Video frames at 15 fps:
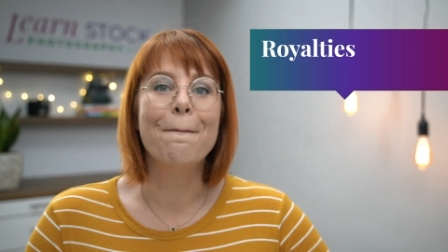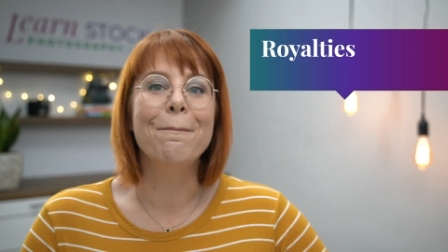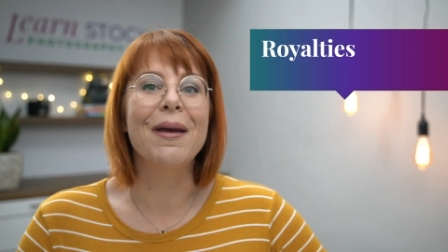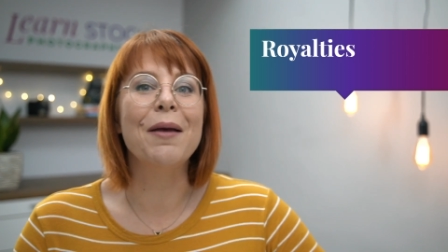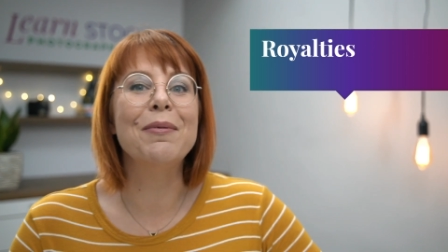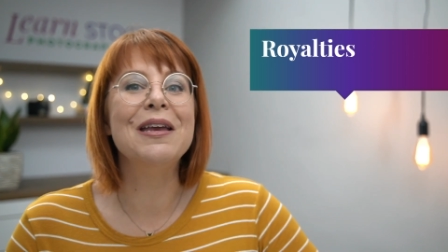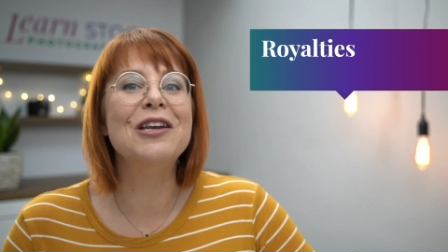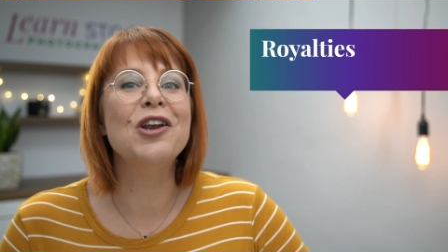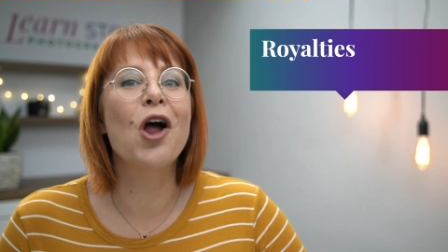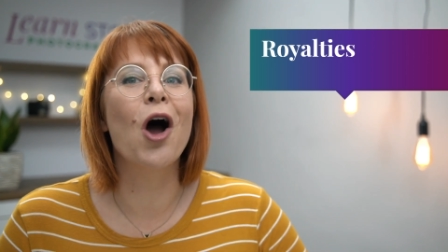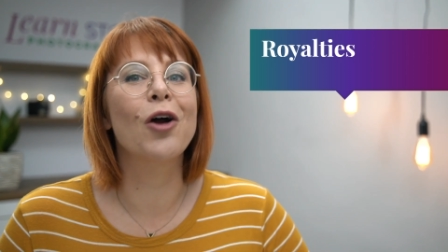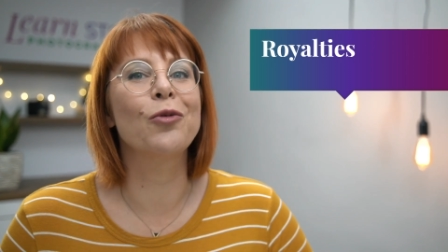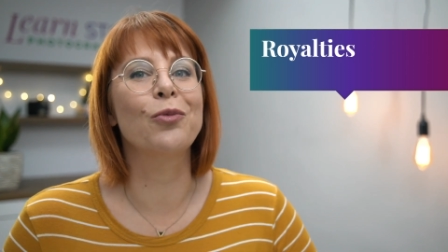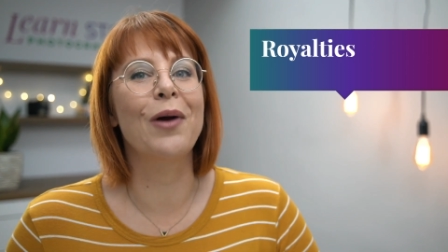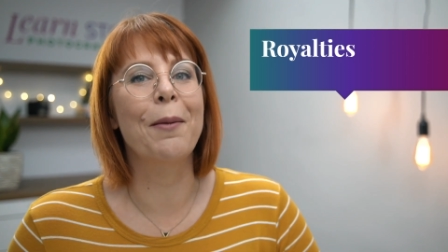maybe
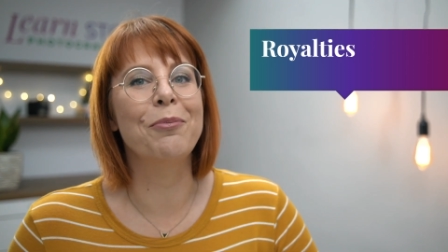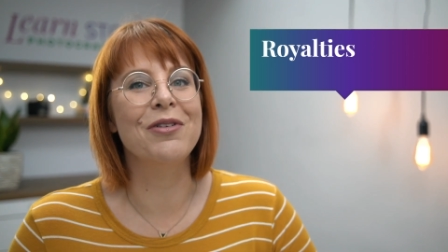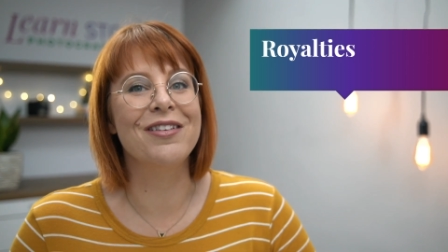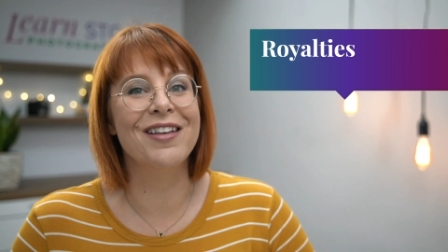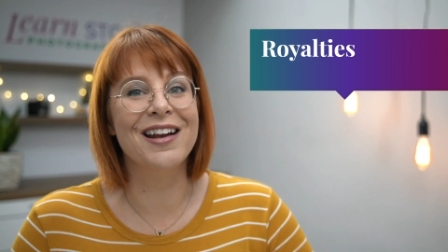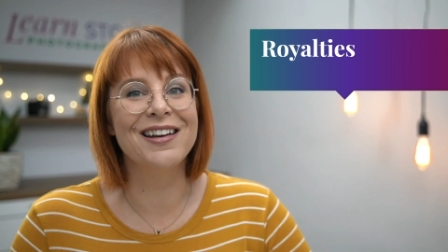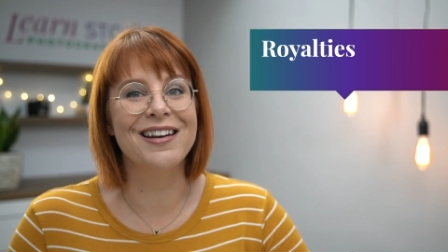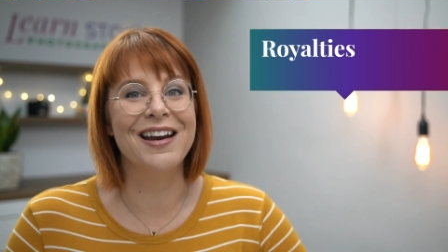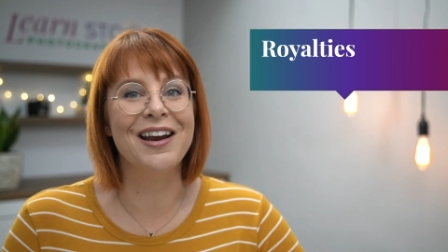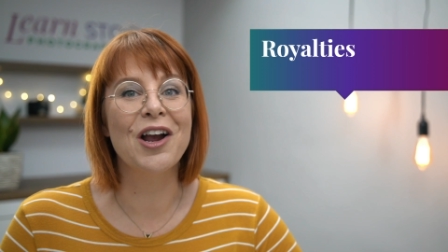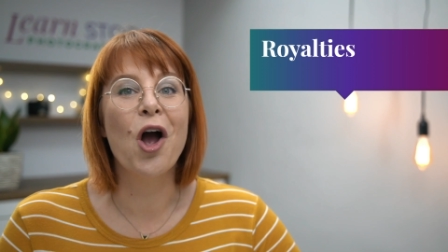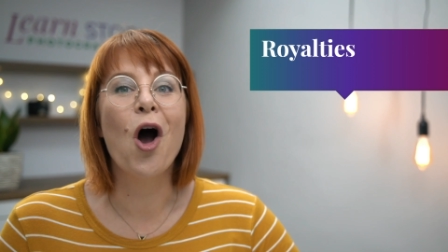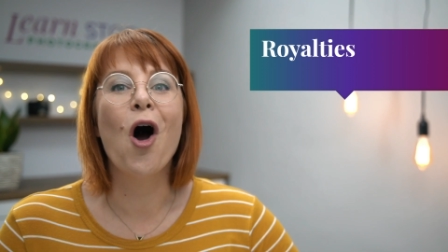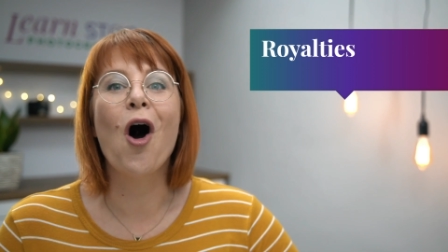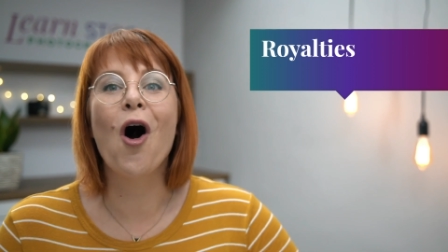not representing
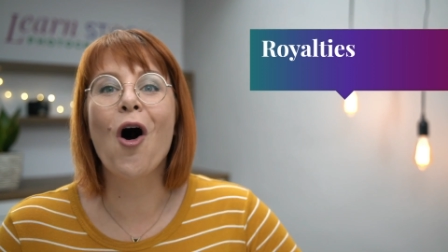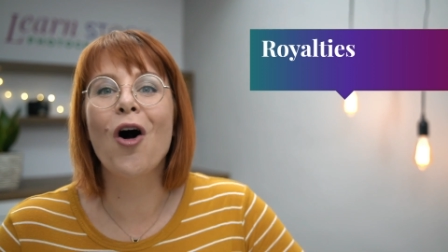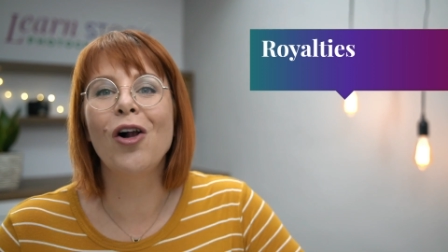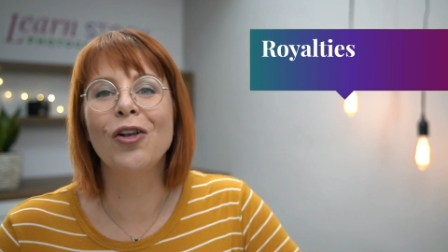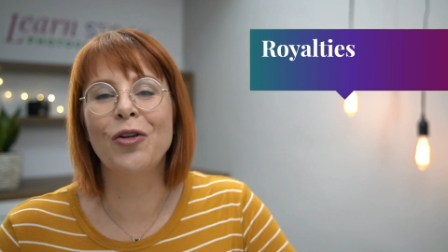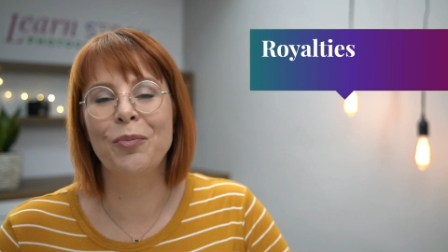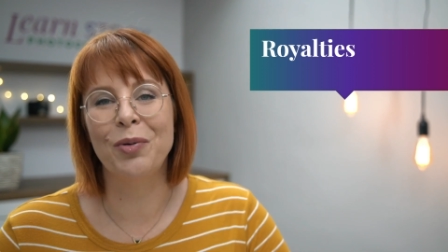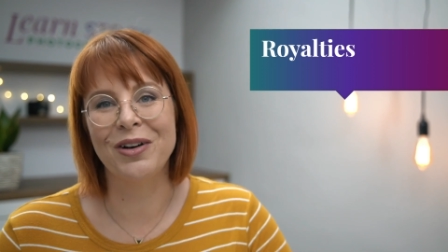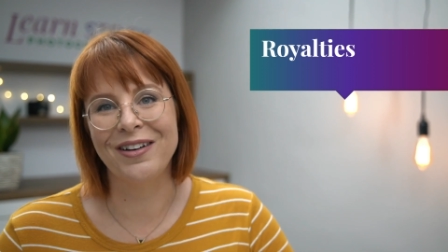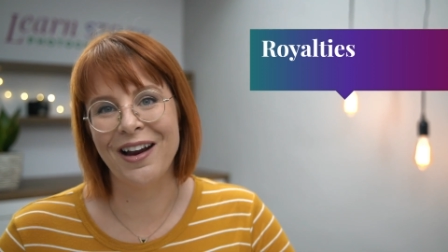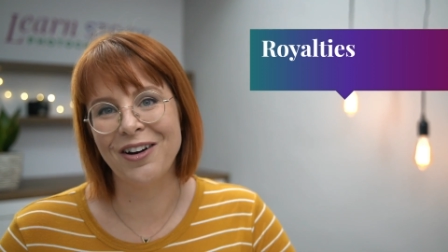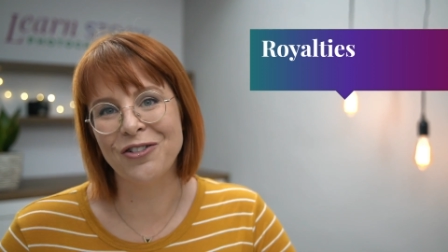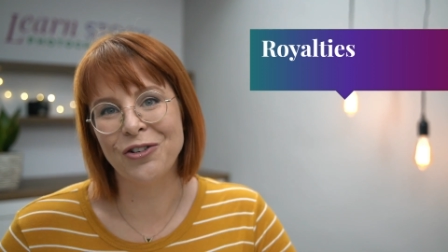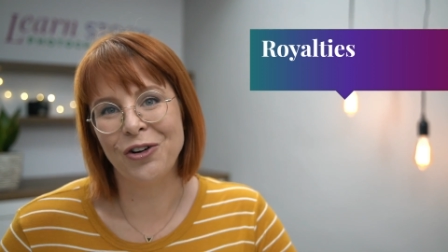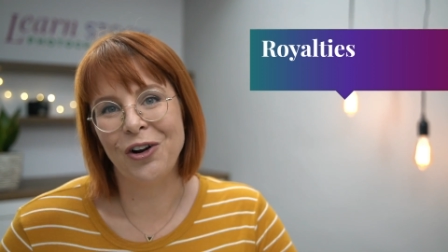all the
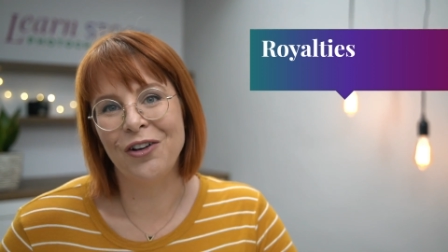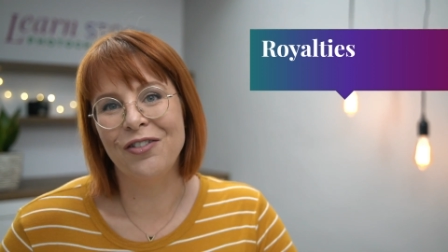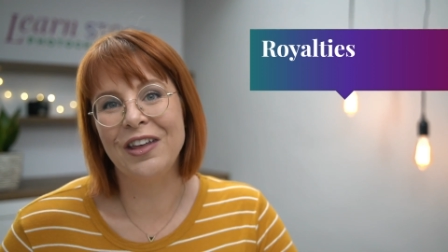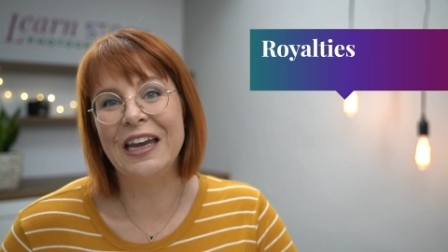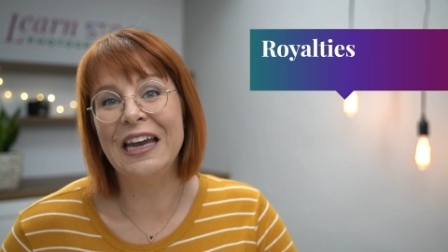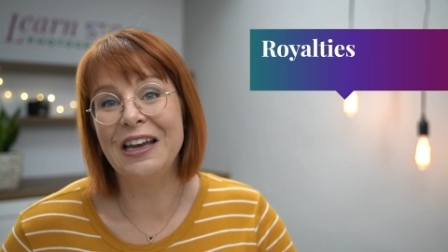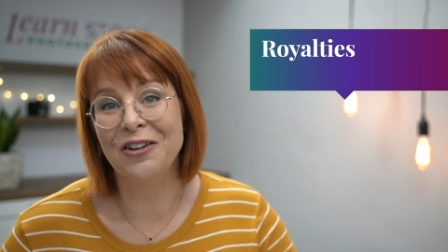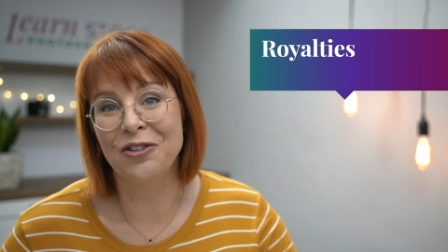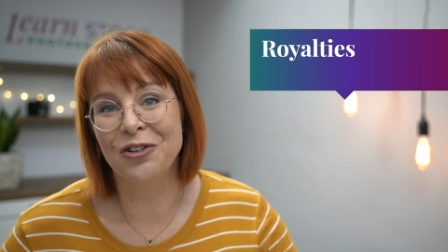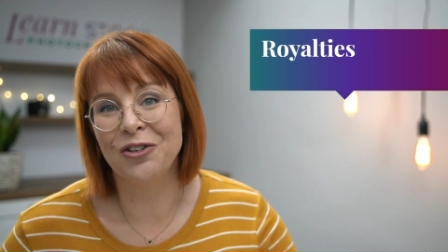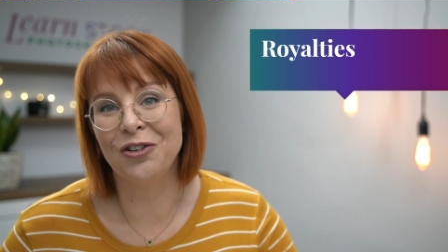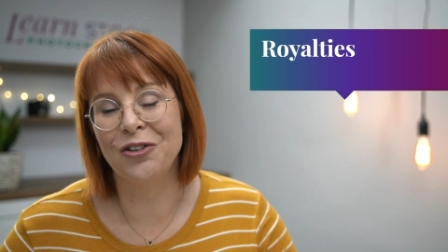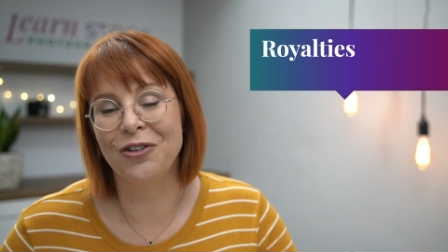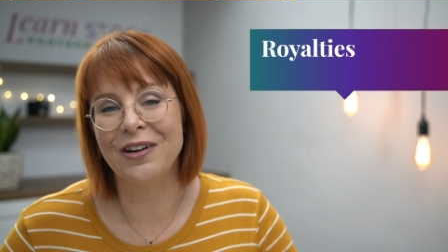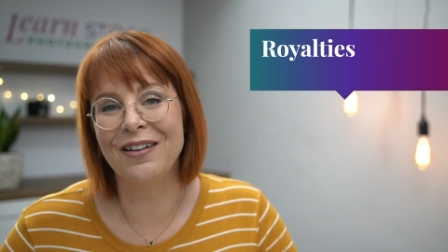potential of the
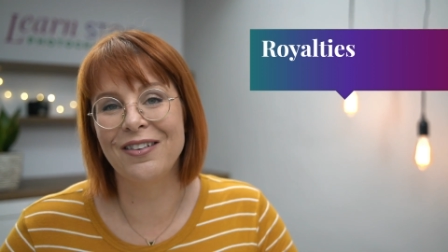industry.